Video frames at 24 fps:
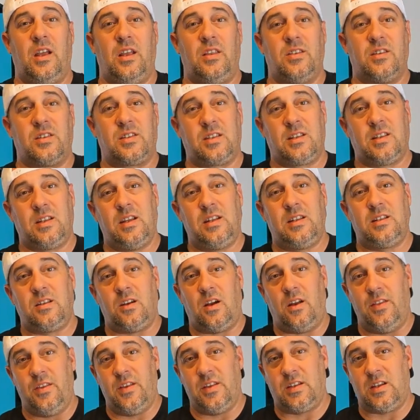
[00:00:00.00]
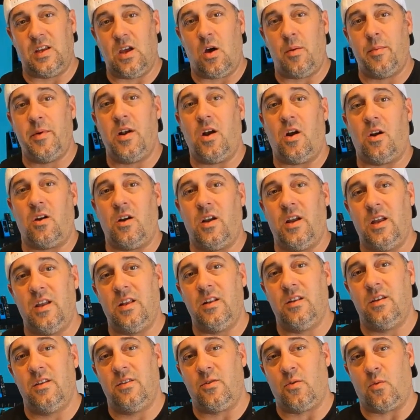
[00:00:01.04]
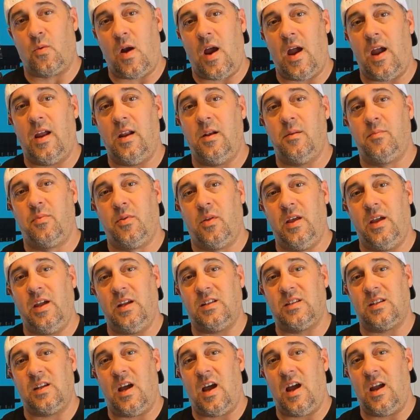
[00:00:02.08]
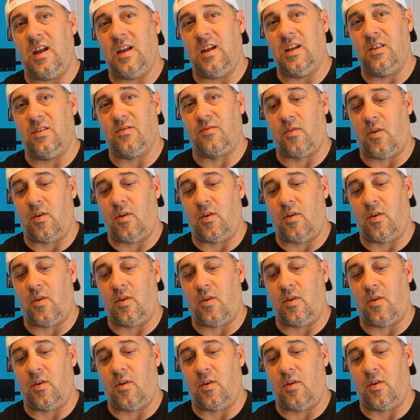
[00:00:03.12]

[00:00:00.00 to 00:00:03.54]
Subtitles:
And the slits on this helmet are in the right place, i.e.